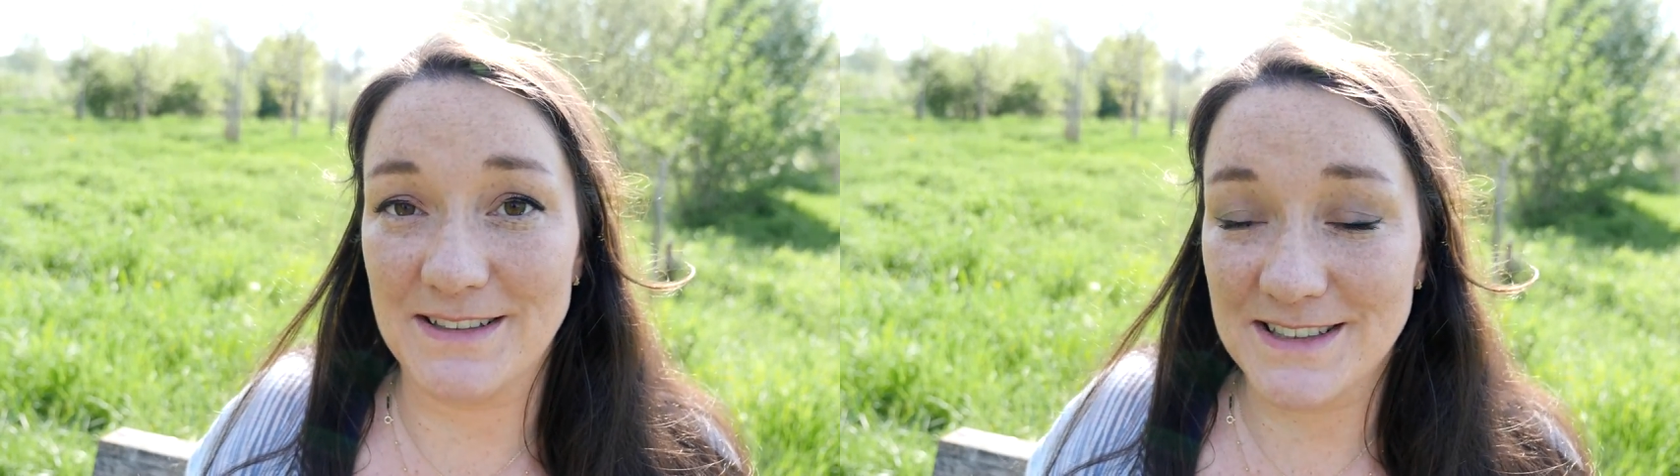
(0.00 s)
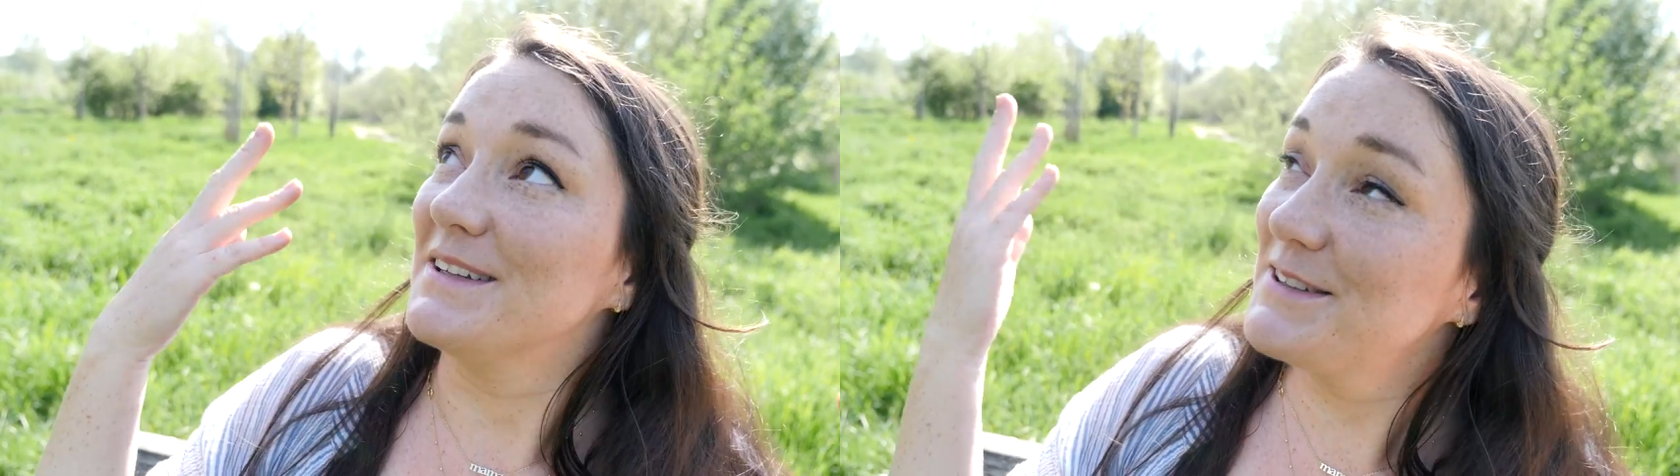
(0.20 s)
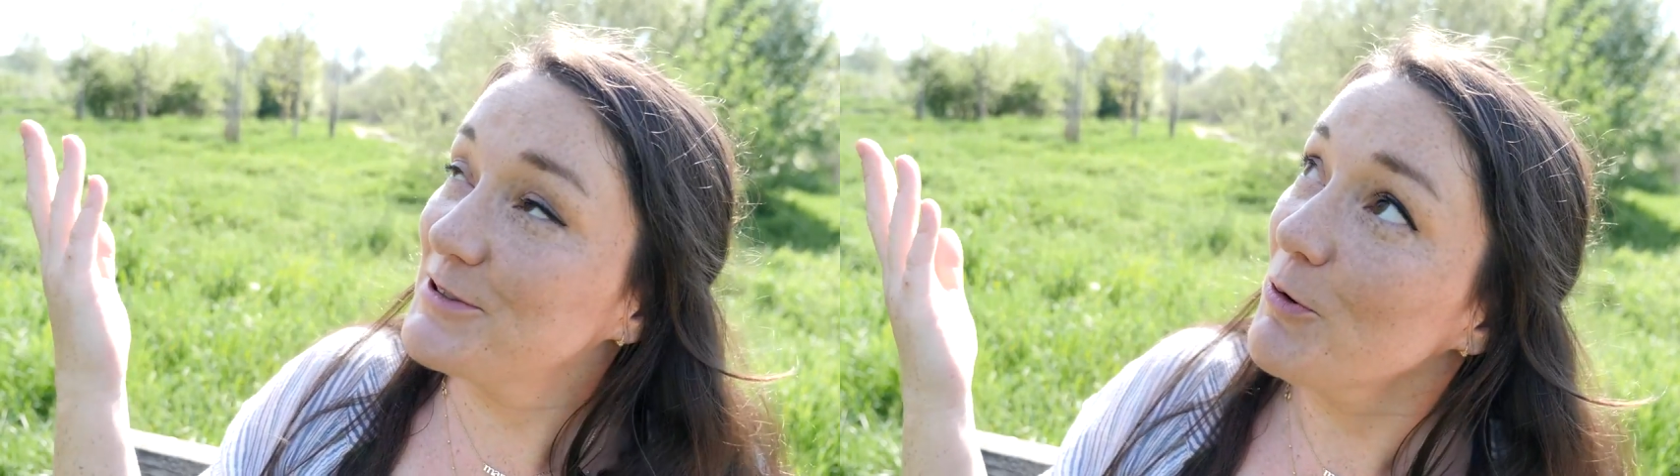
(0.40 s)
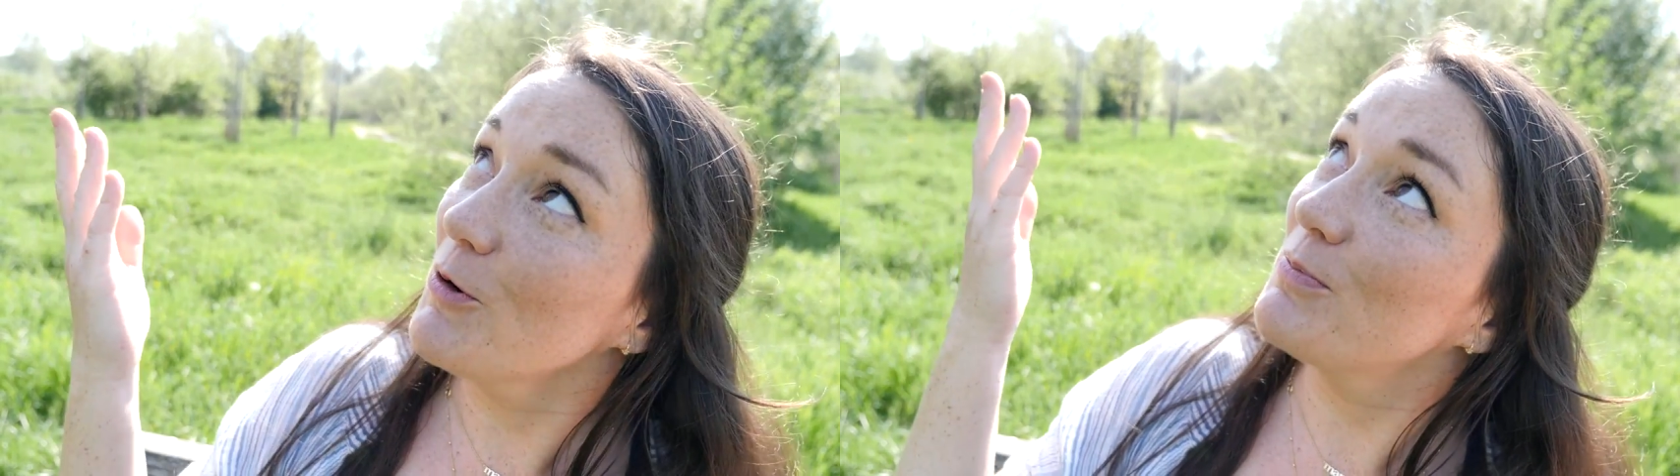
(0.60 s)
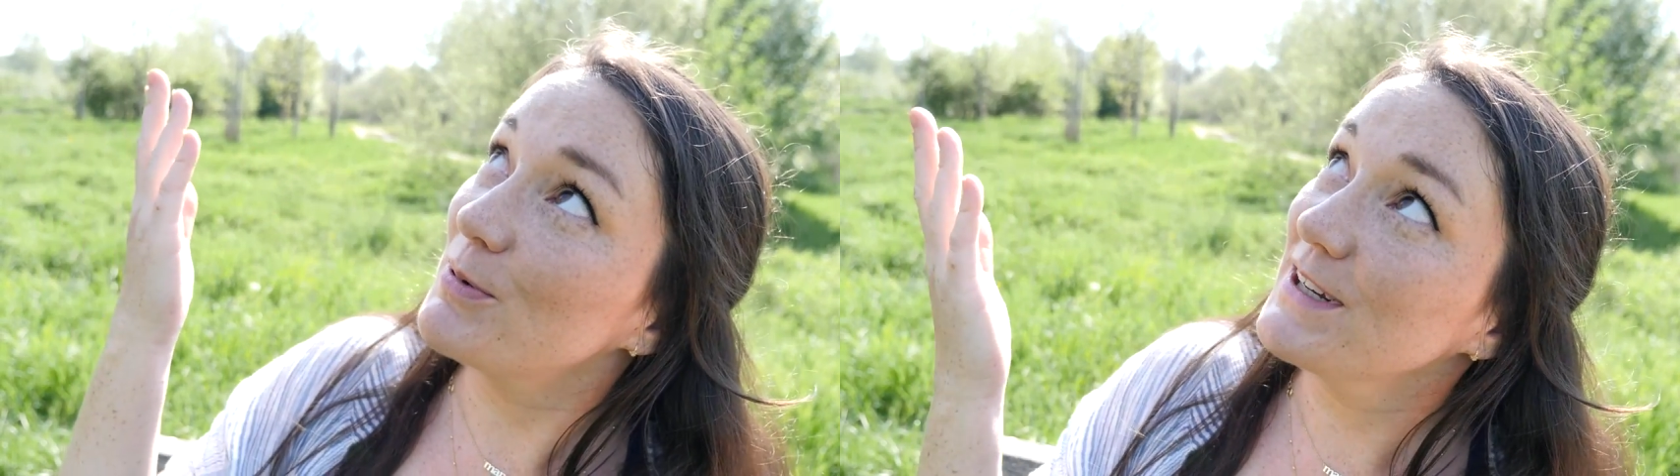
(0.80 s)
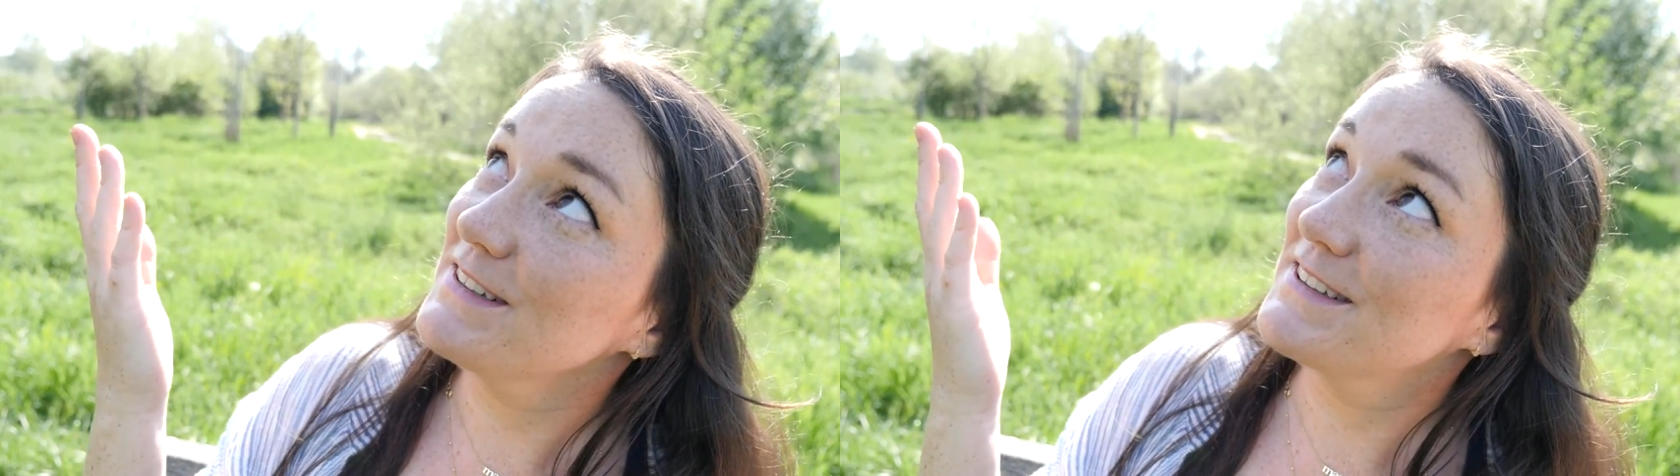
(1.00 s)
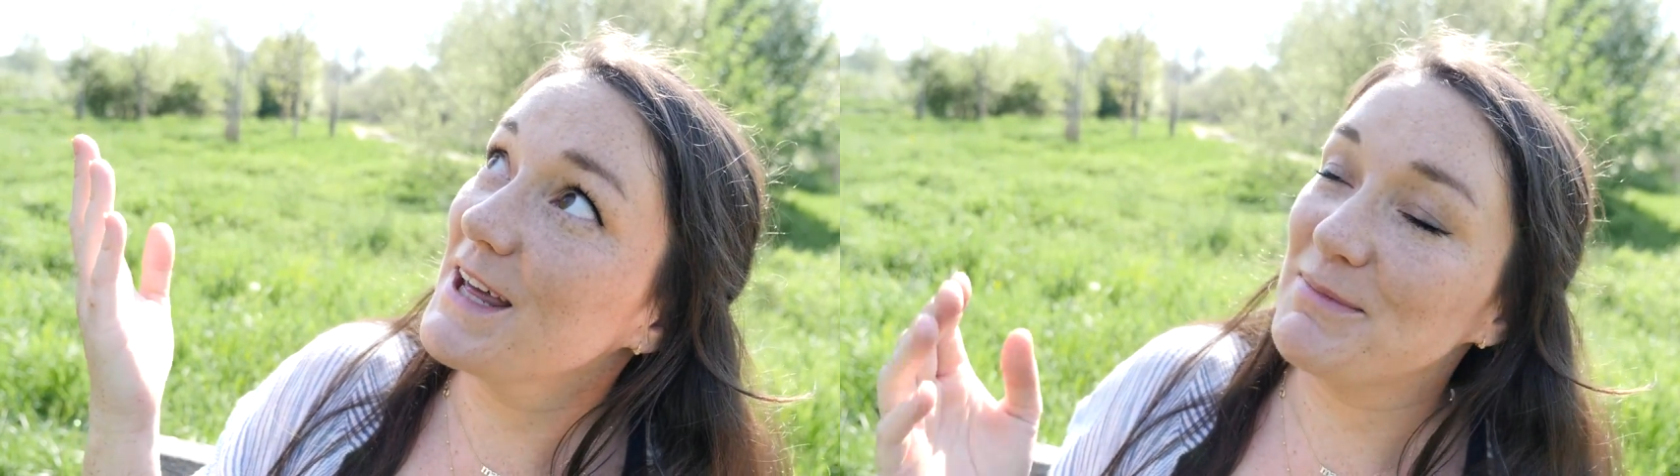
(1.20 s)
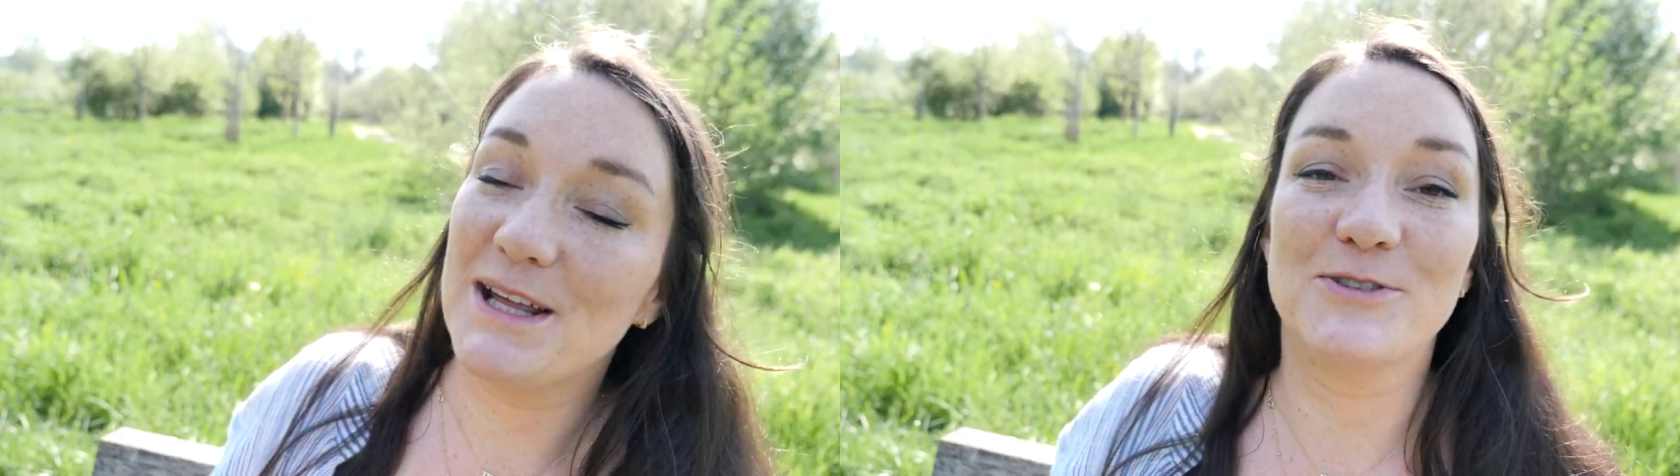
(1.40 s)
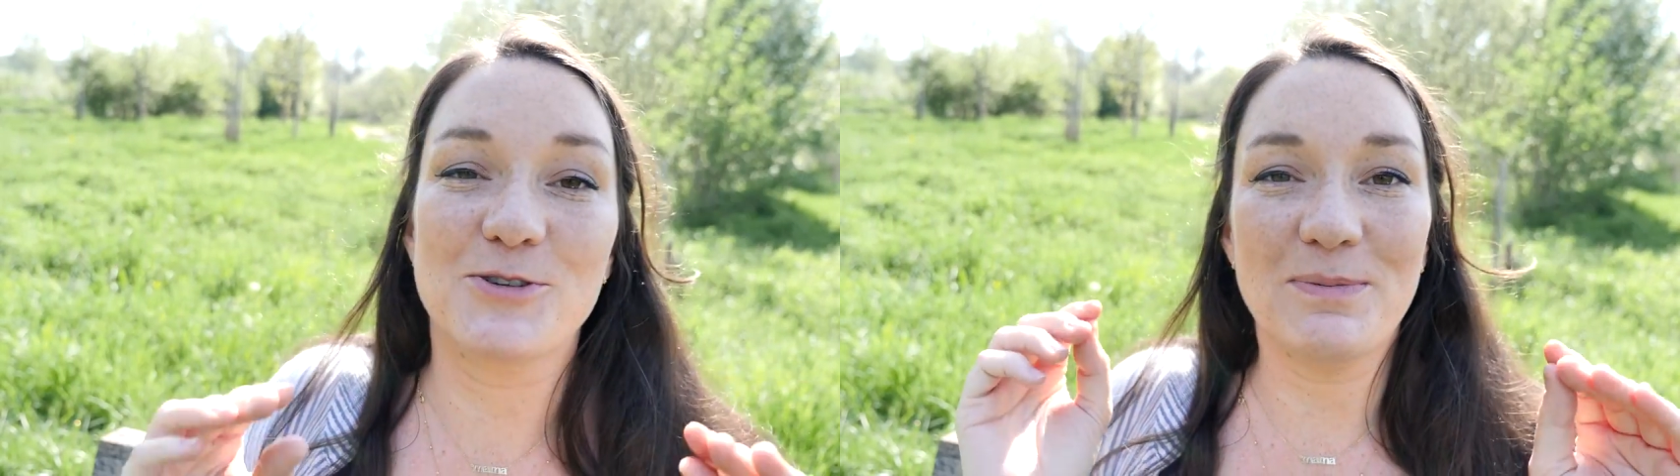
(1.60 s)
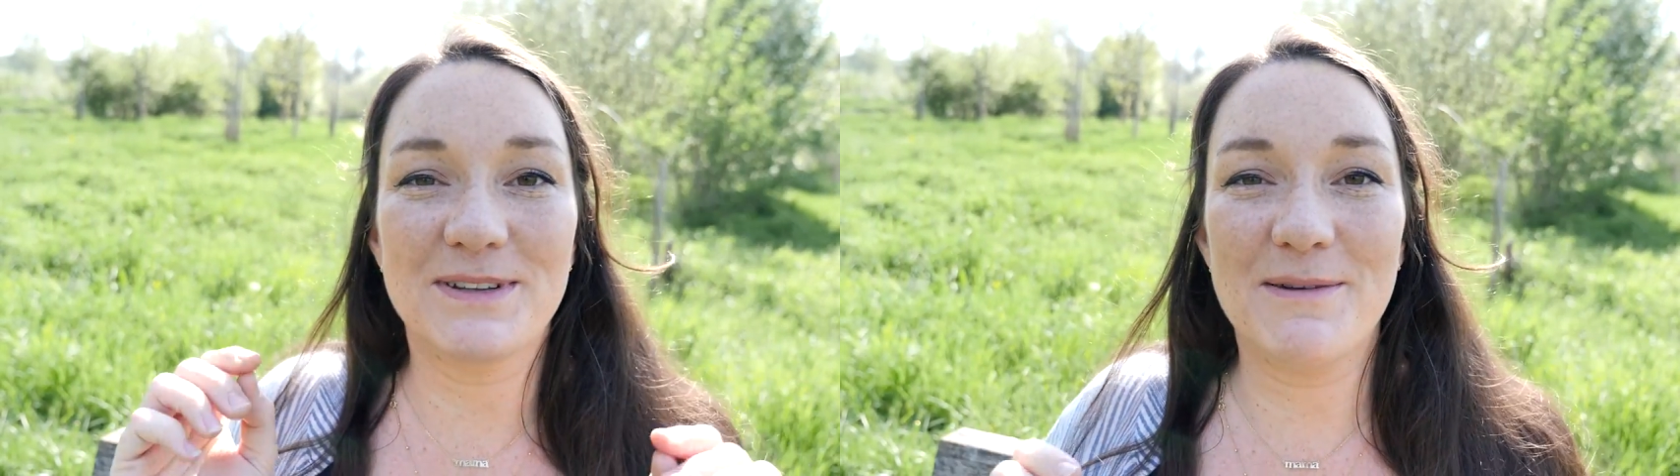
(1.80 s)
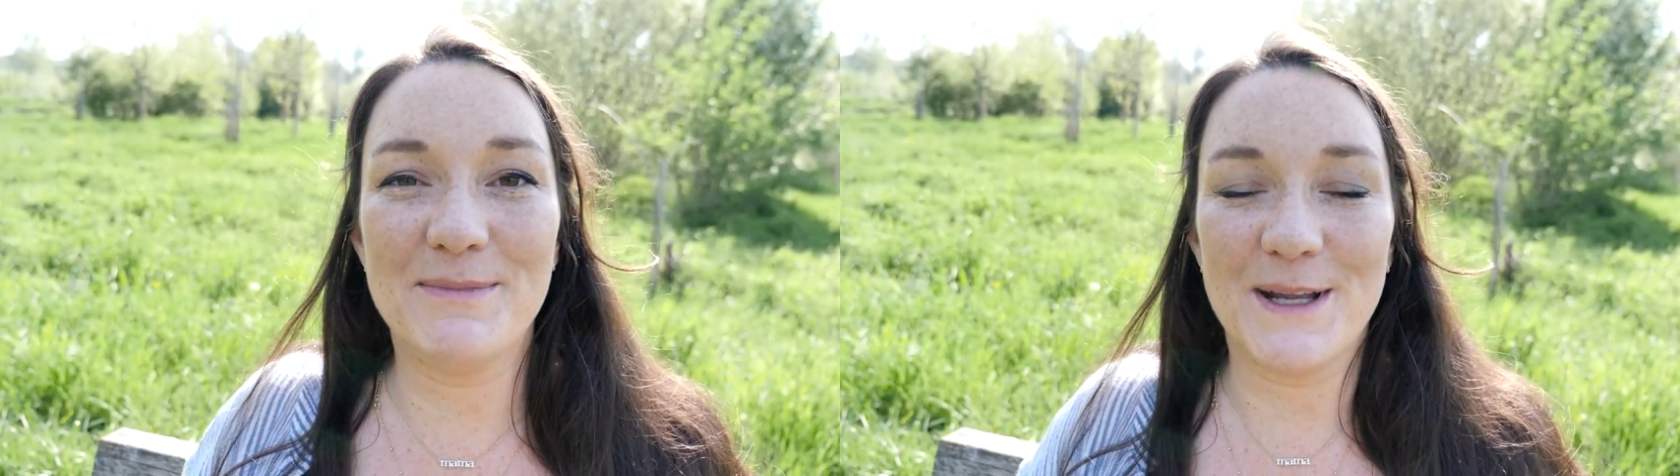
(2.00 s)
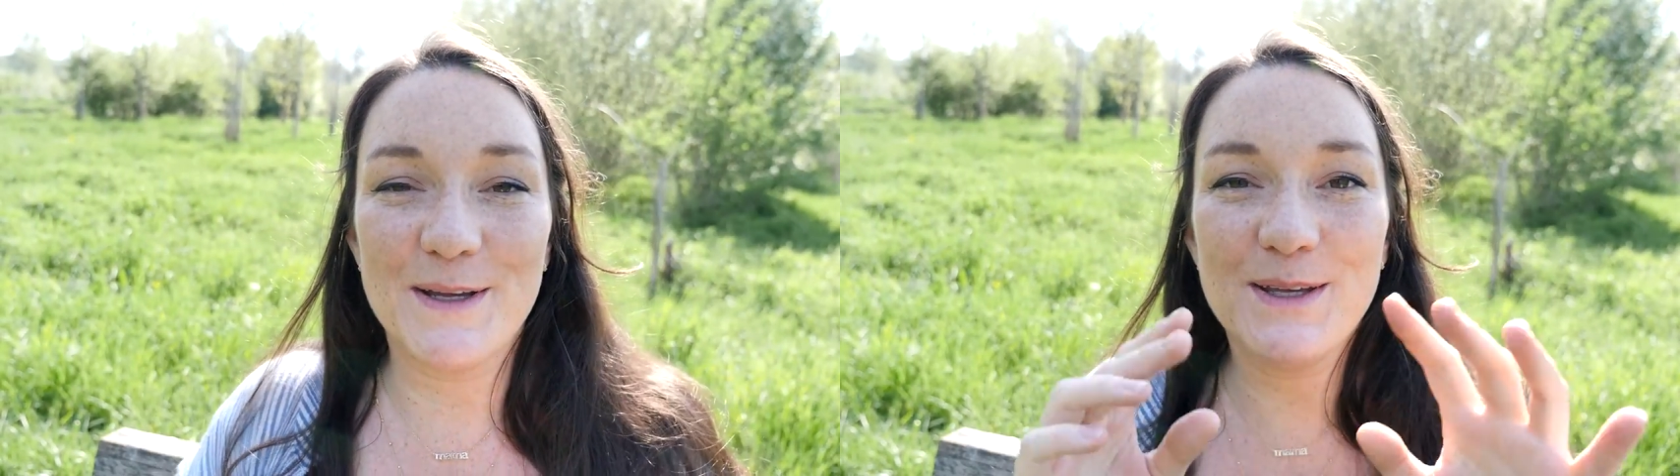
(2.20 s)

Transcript: The stork brings them and drops them in a